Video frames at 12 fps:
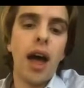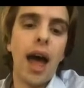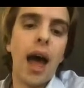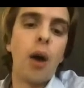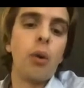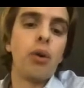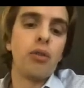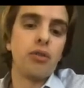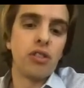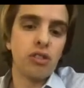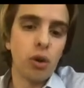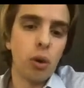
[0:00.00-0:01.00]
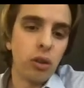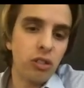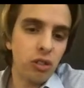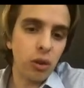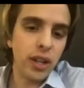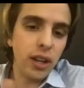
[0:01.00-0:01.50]
our results.
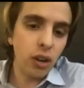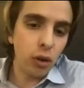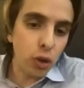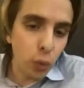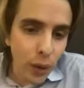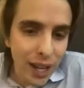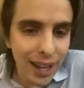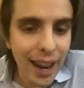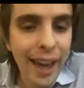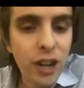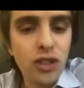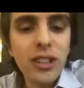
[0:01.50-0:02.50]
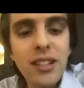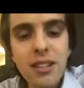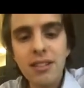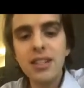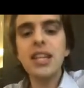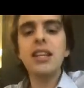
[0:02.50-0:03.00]
So here we can actually
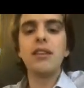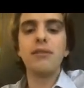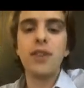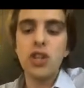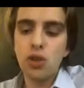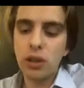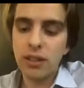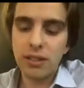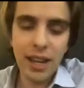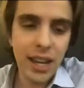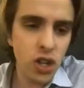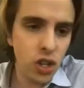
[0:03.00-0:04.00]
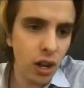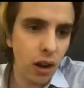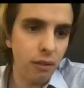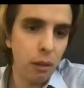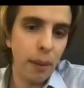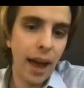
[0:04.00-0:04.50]
see the visualization
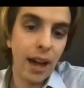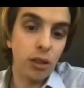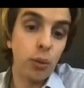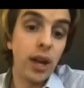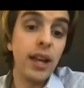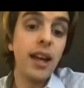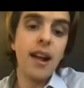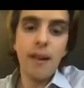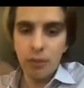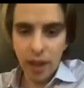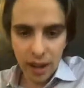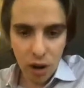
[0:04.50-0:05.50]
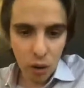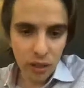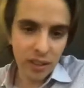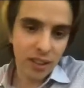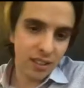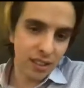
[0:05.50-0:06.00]
of the pathway. I know
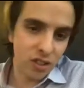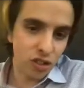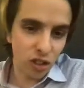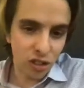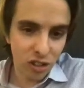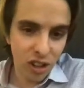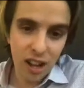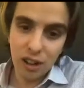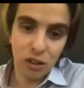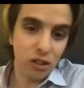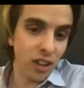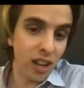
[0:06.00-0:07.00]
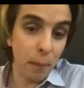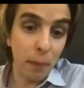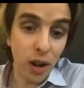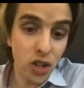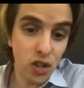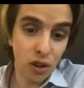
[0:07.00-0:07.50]
that this is just looks like a
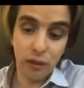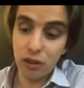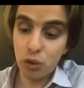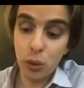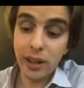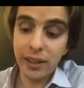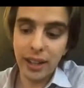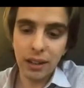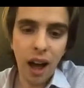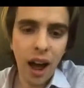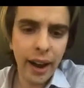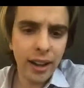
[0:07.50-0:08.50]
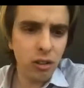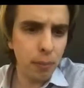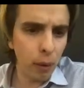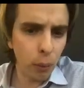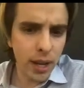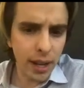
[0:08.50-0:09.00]
bunch of squiggly lines,
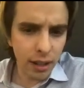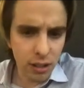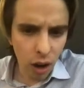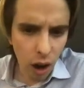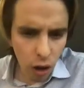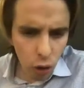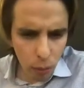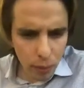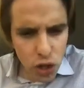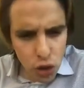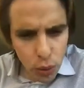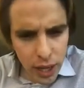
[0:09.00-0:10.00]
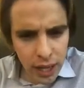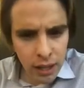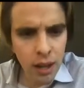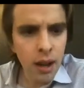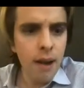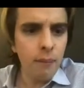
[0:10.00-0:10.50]
but we can toggle between
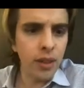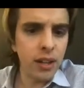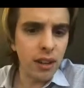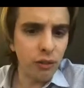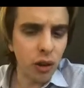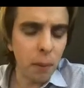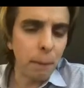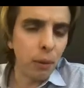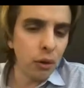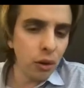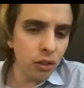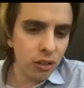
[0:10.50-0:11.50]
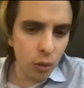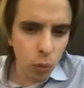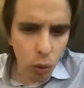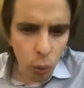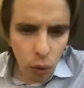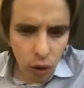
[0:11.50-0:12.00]
the different burrs that
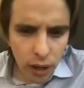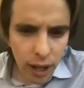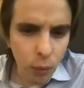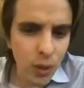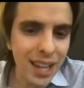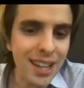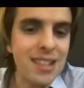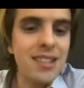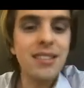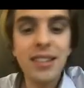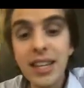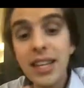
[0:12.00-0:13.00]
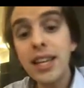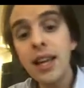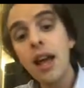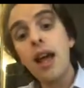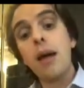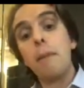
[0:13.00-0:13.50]
will work, and we can see
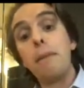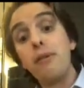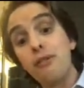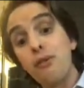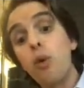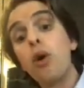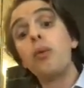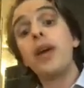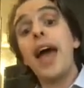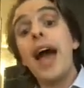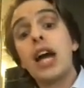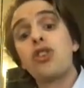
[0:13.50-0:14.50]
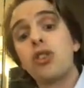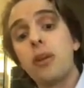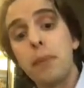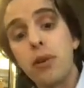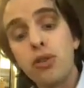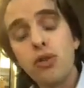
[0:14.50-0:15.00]
before we actually
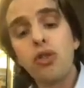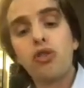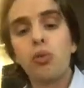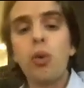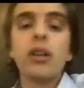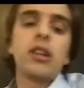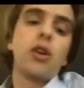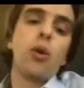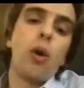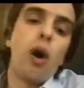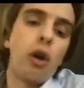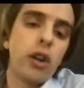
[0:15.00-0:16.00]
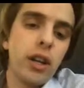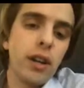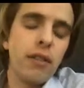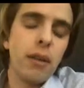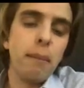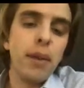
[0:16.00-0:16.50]
produce what the quality of
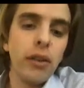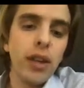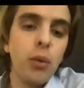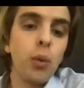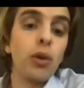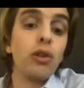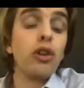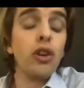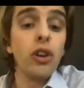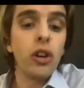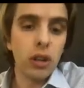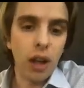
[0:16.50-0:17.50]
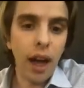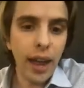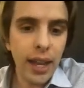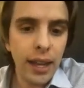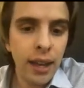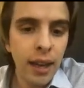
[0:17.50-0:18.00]
the milling will look
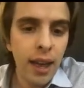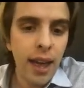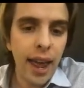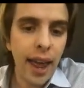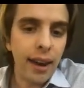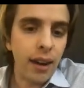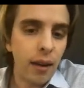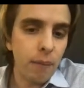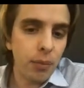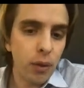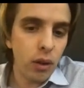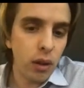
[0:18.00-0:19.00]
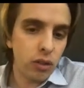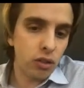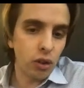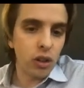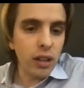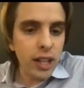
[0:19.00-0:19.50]
like. And
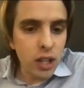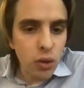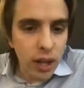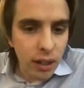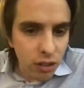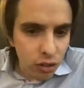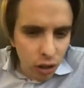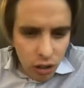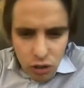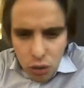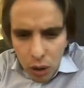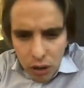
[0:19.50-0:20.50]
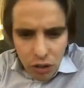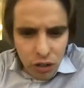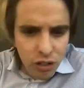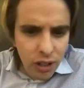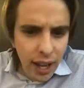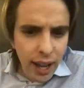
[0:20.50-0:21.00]
certainly you can start to
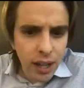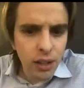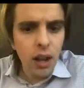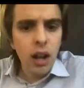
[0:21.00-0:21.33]
understand,